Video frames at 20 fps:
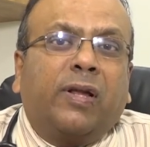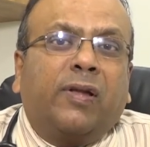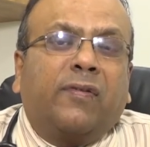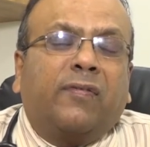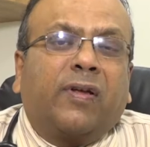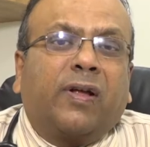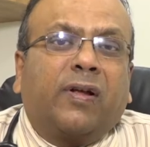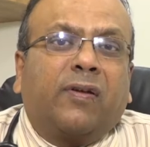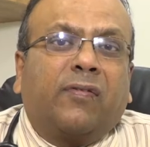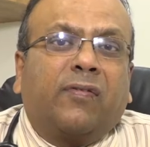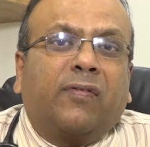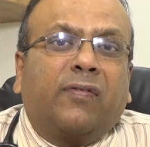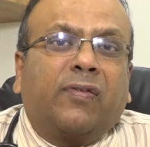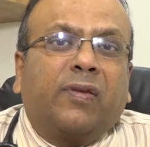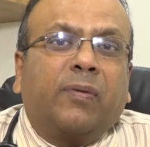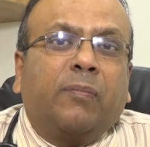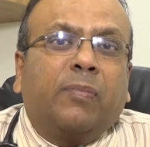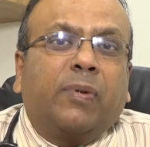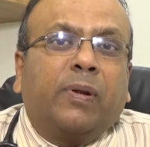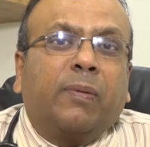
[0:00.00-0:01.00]
These are
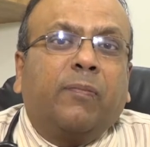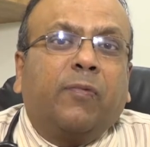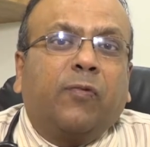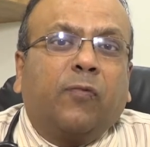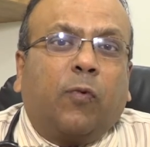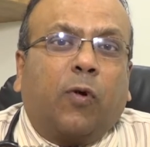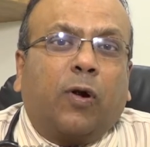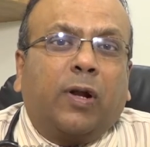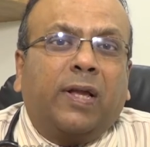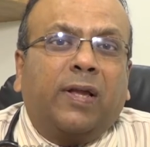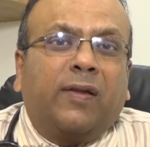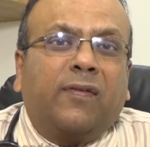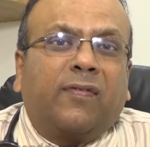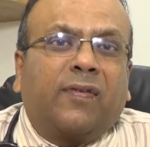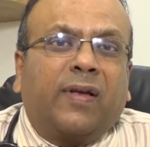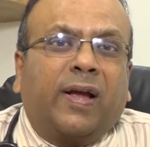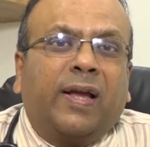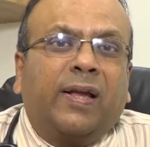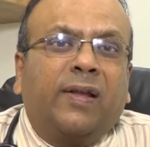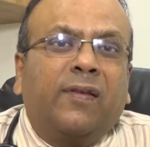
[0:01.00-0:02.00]
symptoms, warning
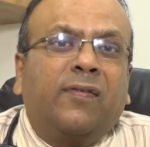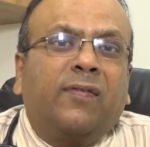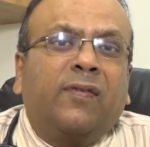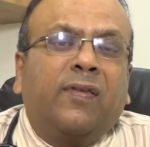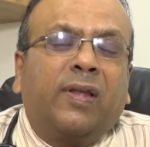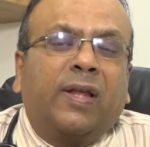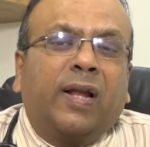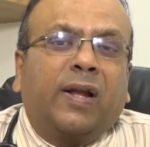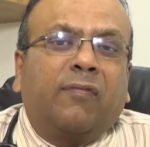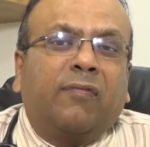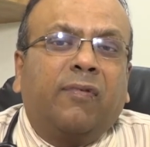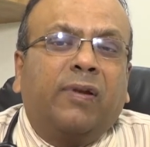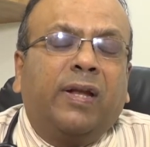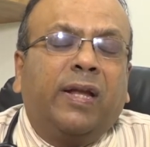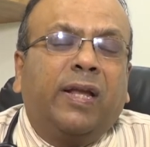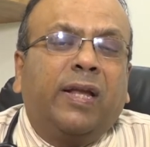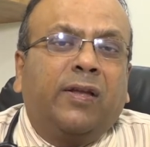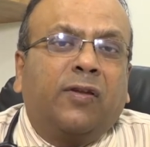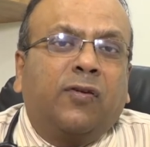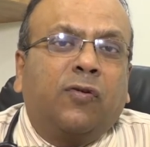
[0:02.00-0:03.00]
signs that we
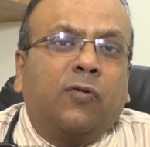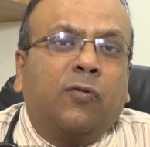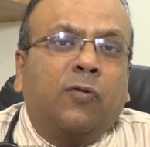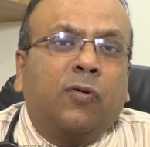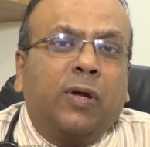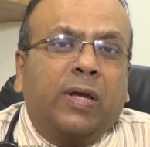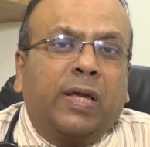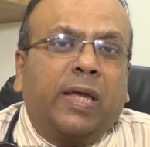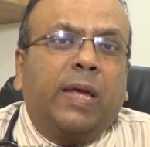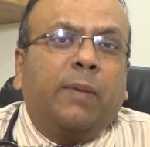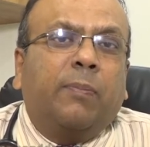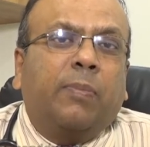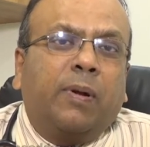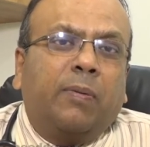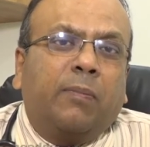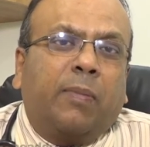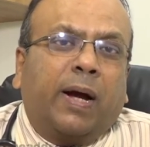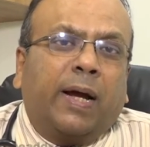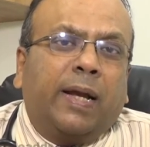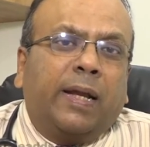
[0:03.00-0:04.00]
need to keep
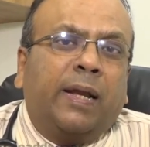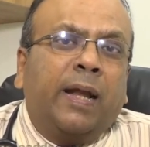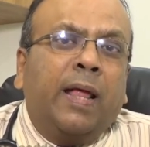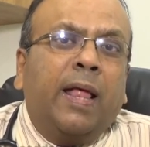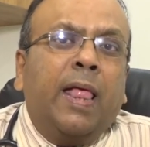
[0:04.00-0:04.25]
in mind.